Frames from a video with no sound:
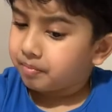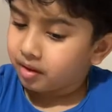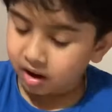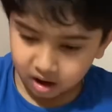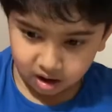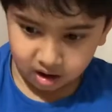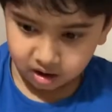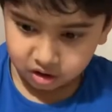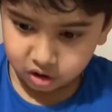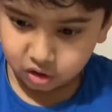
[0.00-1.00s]
So there is
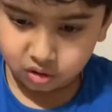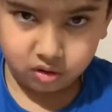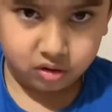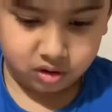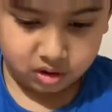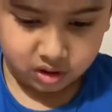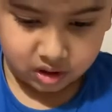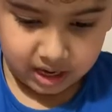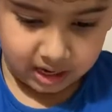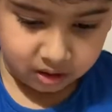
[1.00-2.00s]
2x here
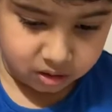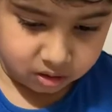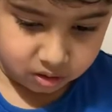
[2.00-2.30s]
and